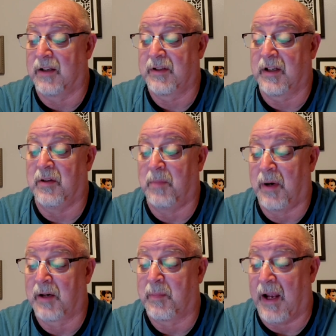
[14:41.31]
single
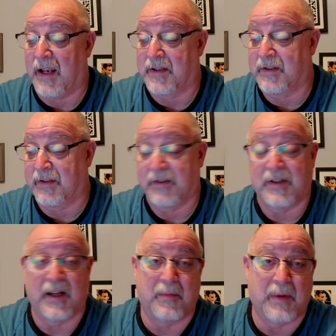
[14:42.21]
park passes
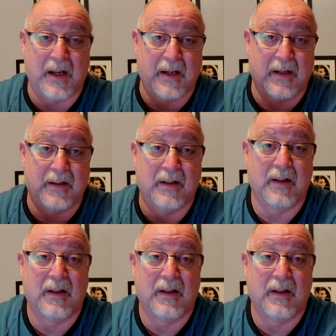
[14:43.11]
instead of buying